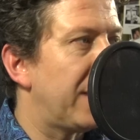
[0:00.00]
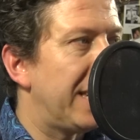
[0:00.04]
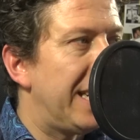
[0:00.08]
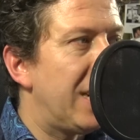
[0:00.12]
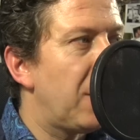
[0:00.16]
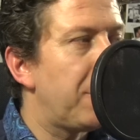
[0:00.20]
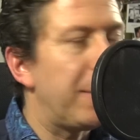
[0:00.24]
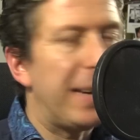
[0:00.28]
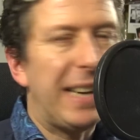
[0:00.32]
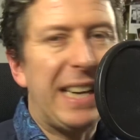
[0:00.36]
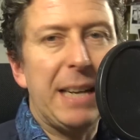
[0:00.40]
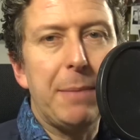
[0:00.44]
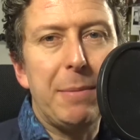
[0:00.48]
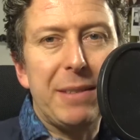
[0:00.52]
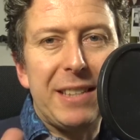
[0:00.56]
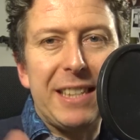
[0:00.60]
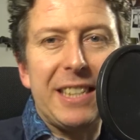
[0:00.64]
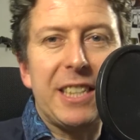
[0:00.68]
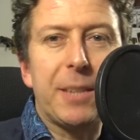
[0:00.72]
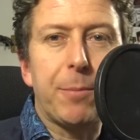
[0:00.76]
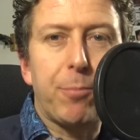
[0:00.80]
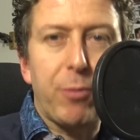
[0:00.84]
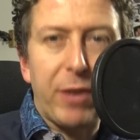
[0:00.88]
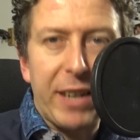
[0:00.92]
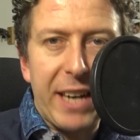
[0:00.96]
a little bit of limiting
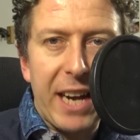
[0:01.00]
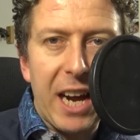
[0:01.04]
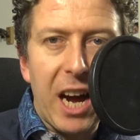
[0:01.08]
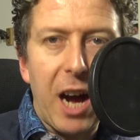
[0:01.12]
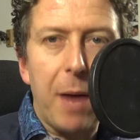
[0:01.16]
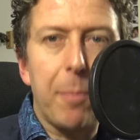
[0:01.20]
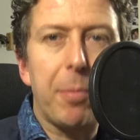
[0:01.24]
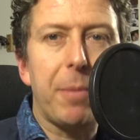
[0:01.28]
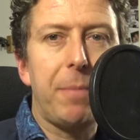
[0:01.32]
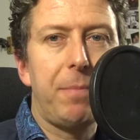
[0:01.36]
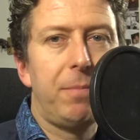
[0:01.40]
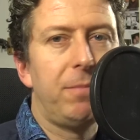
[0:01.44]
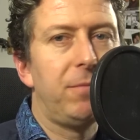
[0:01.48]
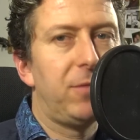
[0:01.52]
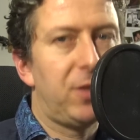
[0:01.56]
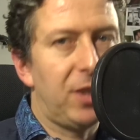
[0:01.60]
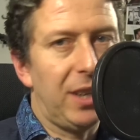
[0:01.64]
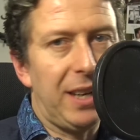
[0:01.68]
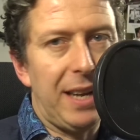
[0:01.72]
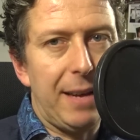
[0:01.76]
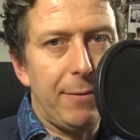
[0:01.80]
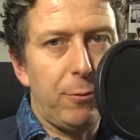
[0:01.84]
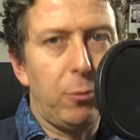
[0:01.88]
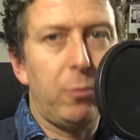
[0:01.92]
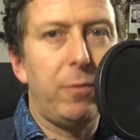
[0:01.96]
to bring it up to
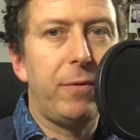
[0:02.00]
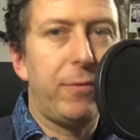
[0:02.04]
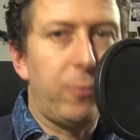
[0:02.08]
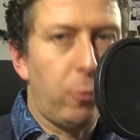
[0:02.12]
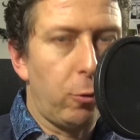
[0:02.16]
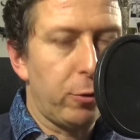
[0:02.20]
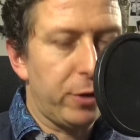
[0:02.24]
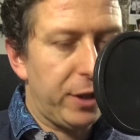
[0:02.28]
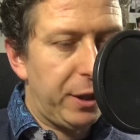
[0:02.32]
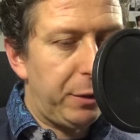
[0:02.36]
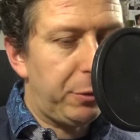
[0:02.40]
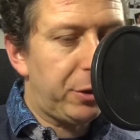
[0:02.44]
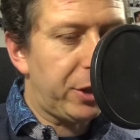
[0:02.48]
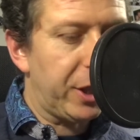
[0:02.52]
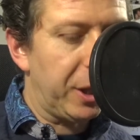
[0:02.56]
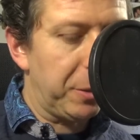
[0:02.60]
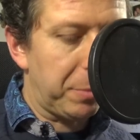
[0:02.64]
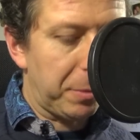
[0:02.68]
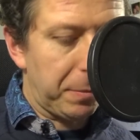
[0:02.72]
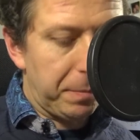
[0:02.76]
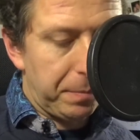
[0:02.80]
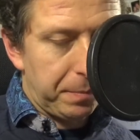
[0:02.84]
level for YouTube.